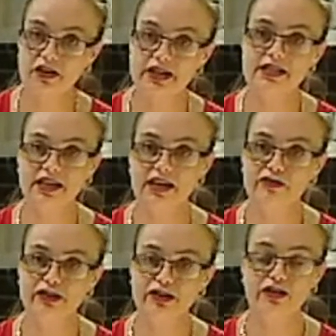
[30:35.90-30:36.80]
are going to
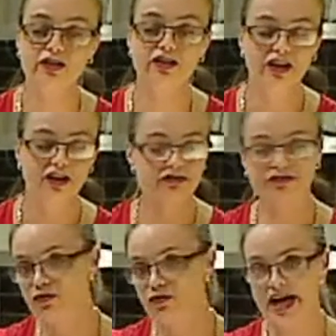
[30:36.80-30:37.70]
give you
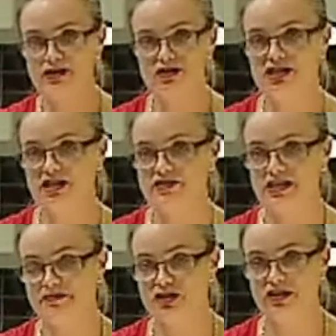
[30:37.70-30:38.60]
400 Chef's
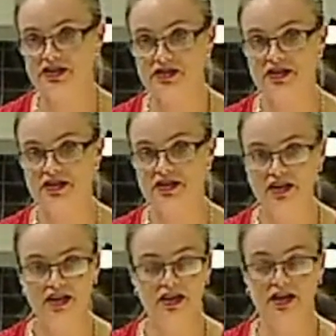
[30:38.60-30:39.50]
Club dollars
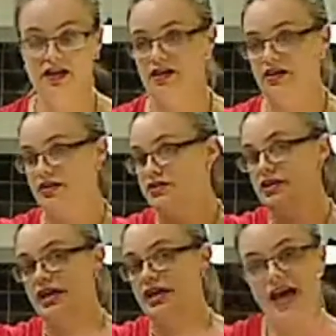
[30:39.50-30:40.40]
to
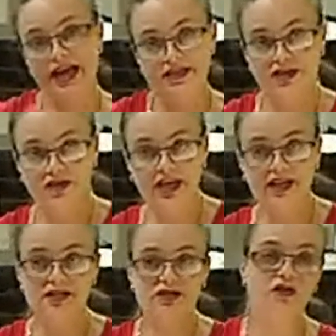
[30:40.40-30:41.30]
either add to your
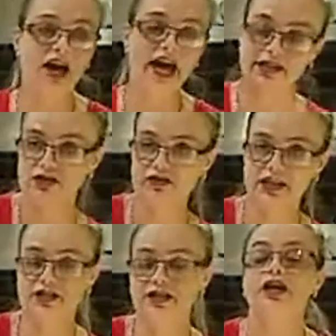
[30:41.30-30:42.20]
kit or add to your
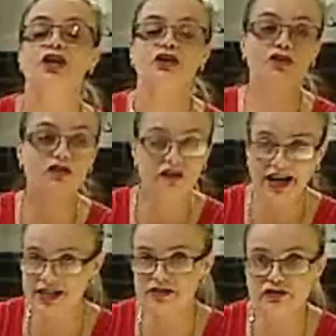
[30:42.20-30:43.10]
kitchen. You're
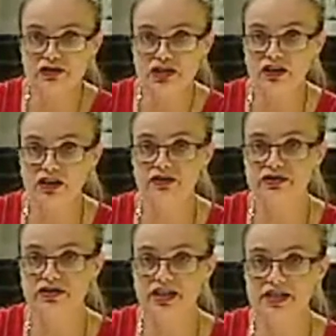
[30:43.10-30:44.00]
crackers if you don't go and
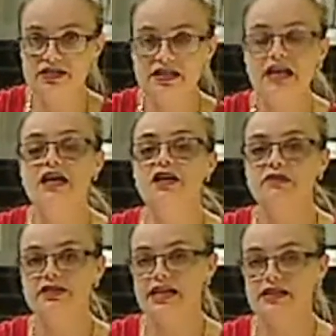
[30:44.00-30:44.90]
do this,
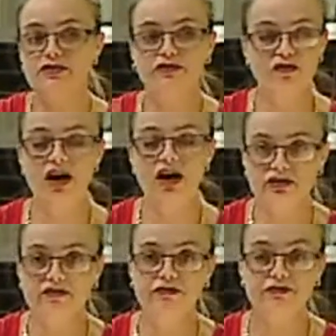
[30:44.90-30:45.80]
because that's
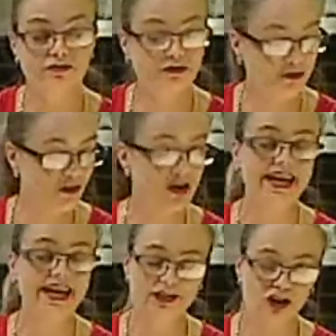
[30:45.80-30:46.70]
400
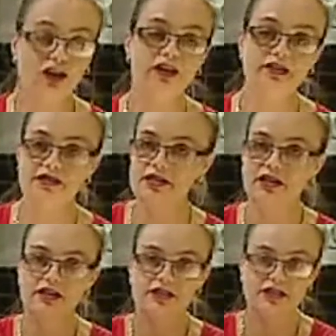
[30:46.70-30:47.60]
free dollars
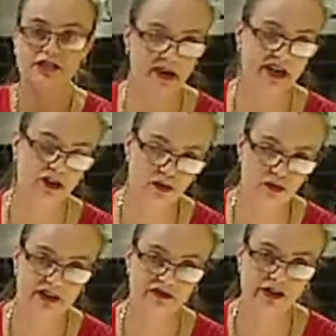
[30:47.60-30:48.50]
to spend on
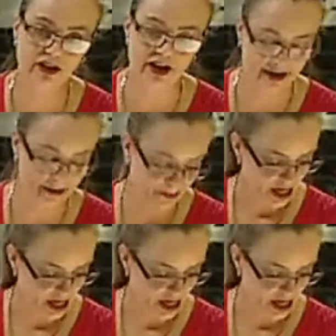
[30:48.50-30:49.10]
whatever you like.